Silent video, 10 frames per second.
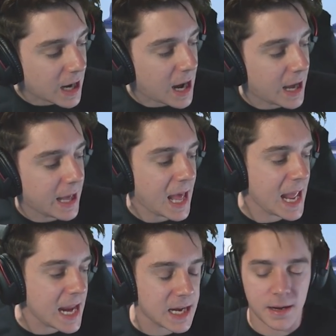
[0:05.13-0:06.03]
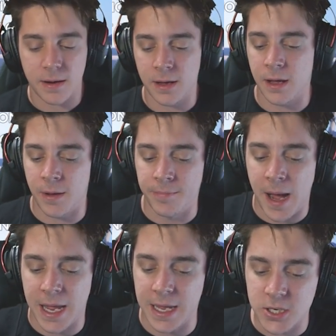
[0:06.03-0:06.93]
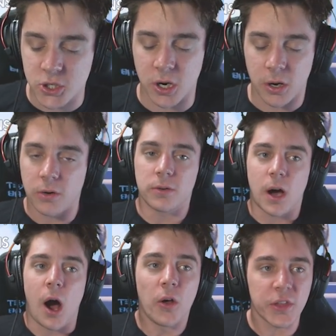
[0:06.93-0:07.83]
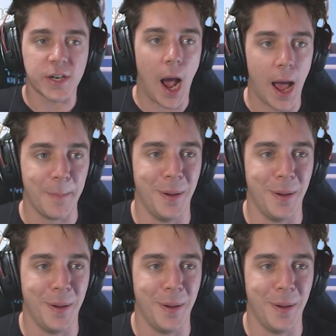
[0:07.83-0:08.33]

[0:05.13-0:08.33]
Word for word: I hate my intro all the time.